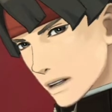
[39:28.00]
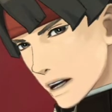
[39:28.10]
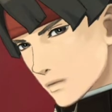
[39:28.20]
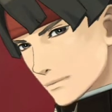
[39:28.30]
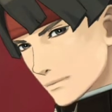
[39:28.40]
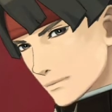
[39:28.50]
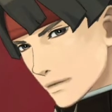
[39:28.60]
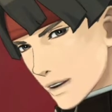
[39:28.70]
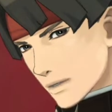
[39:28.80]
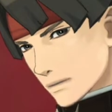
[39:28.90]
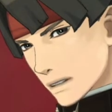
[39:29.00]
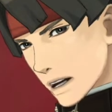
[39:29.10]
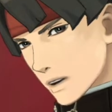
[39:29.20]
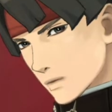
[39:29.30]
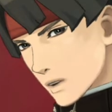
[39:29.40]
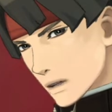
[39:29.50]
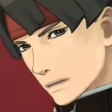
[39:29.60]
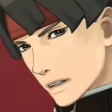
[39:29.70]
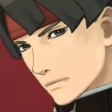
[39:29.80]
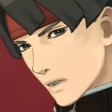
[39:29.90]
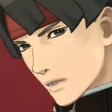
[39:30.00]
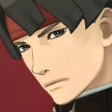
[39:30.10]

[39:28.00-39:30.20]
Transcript: You didn't fire the gun, which means